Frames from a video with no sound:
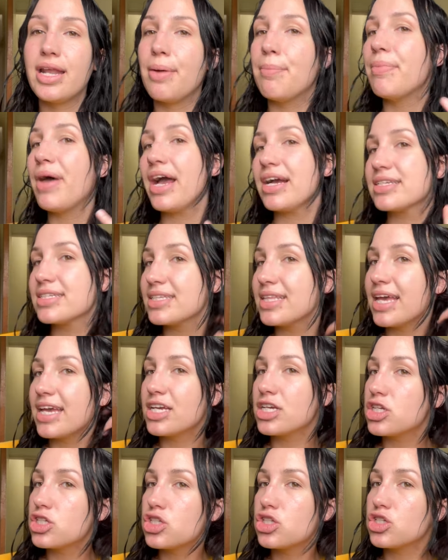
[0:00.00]
I'm back to
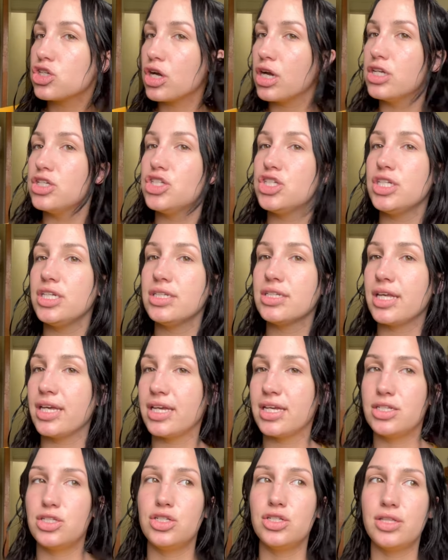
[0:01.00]
like scrunching
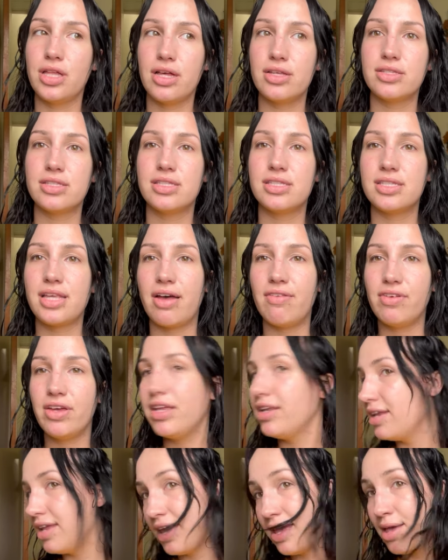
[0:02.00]
like in
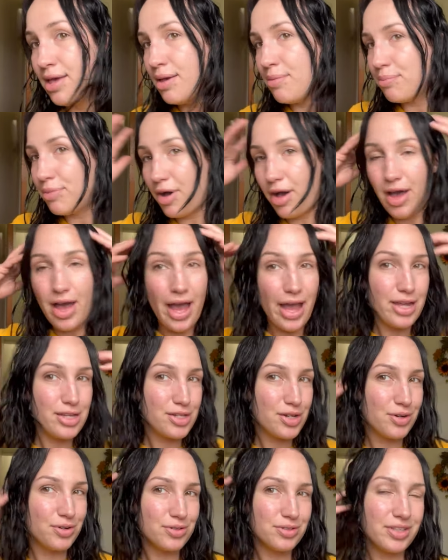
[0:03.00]
2007, but I
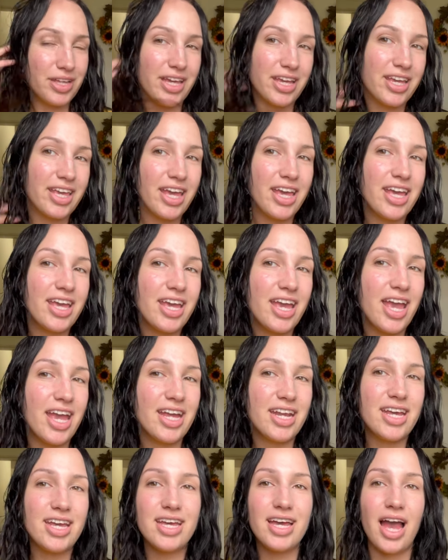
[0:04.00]
don't like
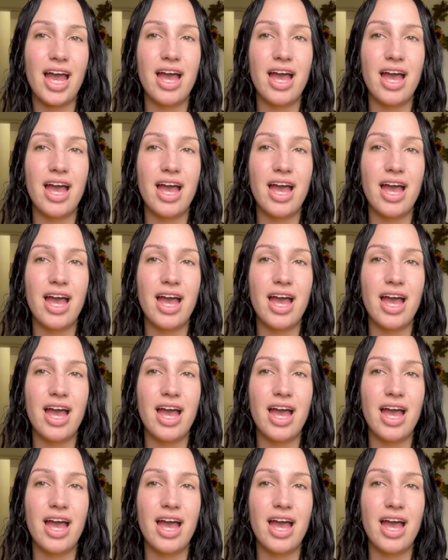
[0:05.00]
hate it.